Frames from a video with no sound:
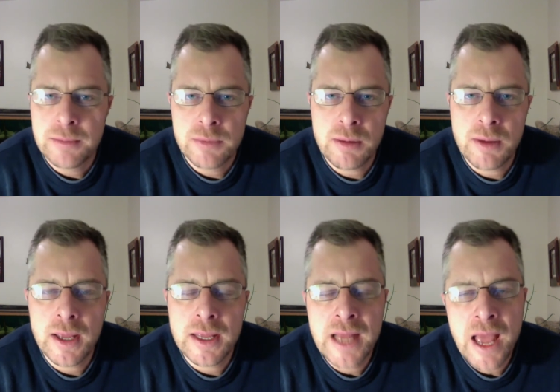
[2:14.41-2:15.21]
blah blah,
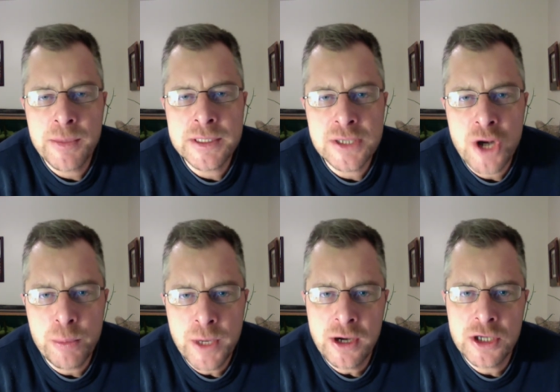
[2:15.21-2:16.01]
and it happens in
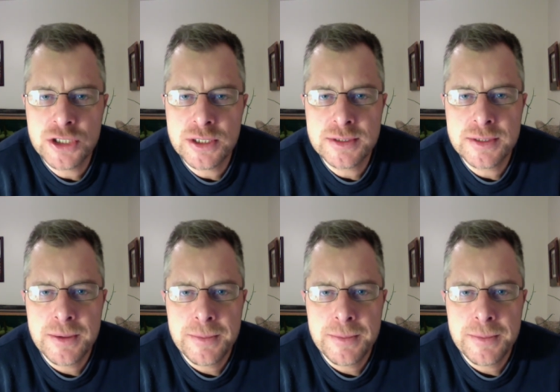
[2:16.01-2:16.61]
our parishes.